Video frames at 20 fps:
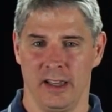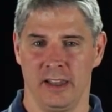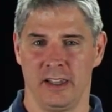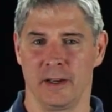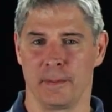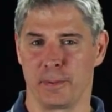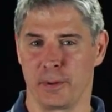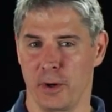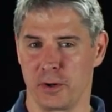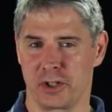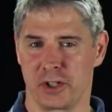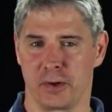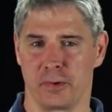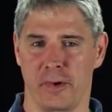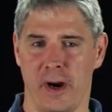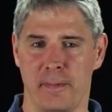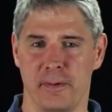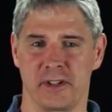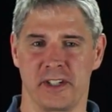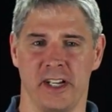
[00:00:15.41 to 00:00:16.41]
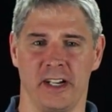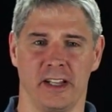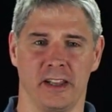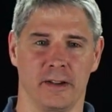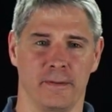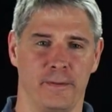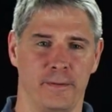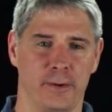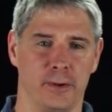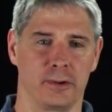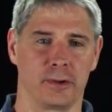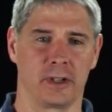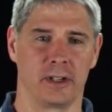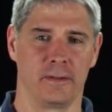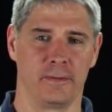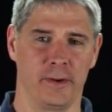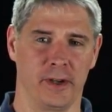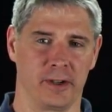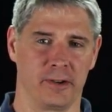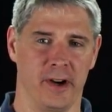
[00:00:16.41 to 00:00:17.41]
The approach to representing the full
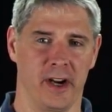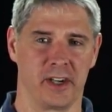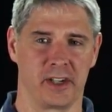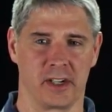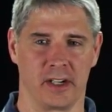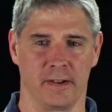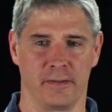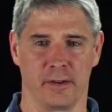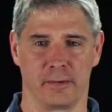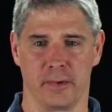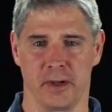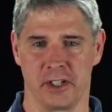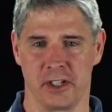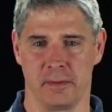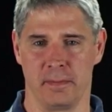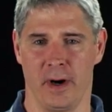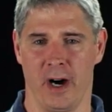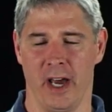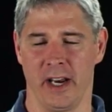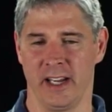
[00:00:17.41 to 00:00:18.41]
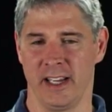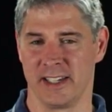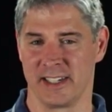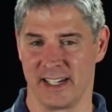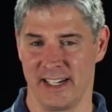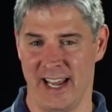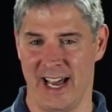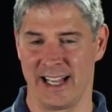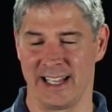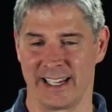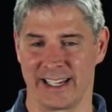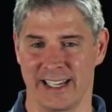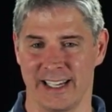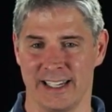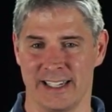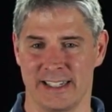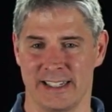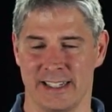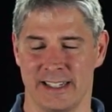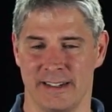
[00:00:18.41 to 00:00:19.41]
configuration of a rigid body is
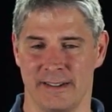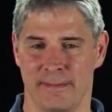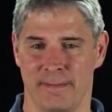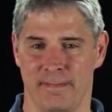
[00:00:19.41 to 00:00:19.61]
analogous.